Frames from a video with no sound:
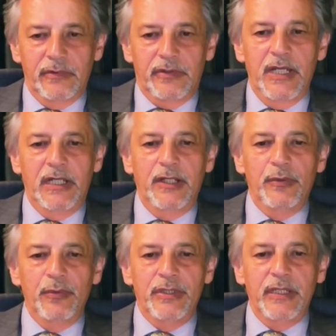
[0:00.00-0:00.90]
daily
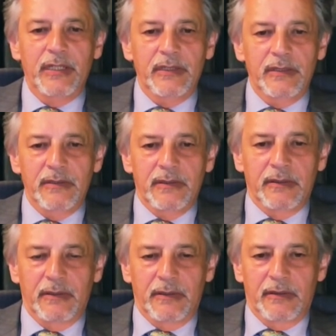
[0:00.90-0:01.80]
routine
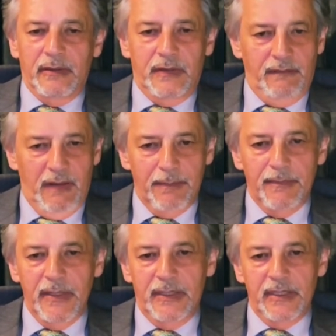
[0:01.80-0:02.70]

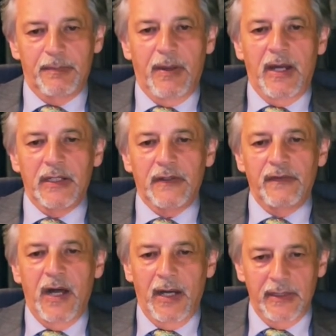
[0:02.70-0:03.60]
development is part of
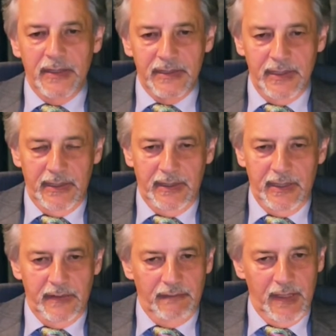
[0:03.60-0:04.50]
harnessing
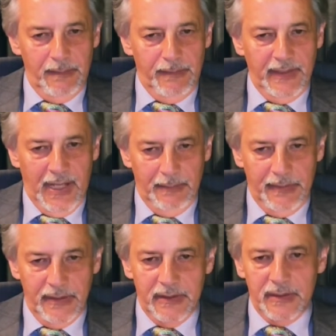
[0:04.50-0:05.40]
and developing
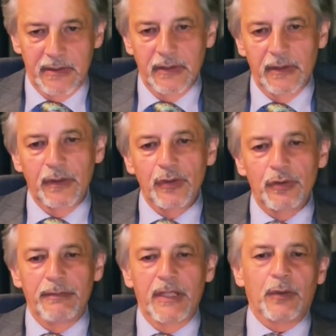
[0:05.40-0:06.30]
habits
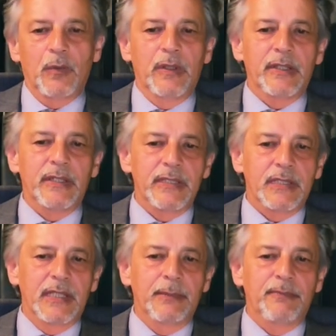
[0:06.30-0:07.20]
to make quality
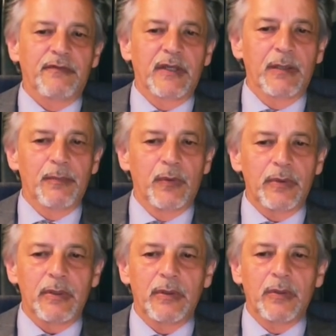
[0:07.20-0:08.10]
sleep feel
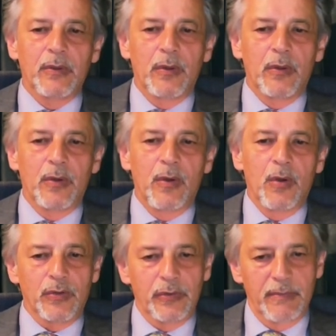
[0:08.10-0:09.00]
more
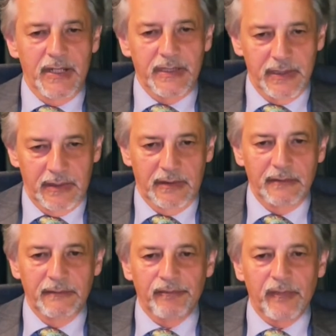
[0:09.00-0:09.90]
automatic.
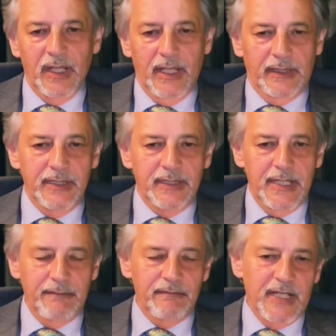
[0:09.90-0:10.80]
At the
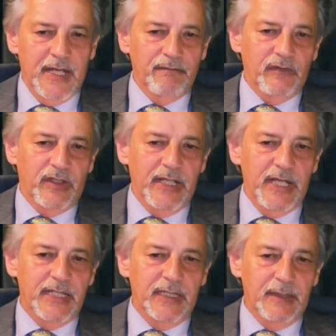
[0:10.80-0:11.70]
same time,
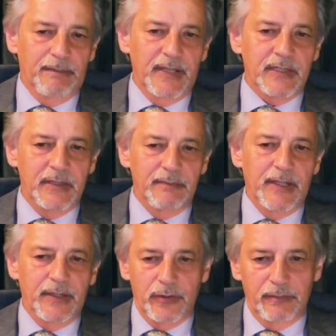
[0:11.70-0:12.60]
creating a pleasant
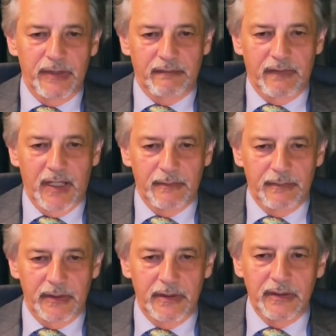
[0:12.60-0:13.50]
bedroom
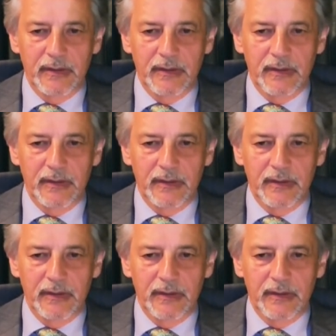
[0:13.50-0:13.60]
environment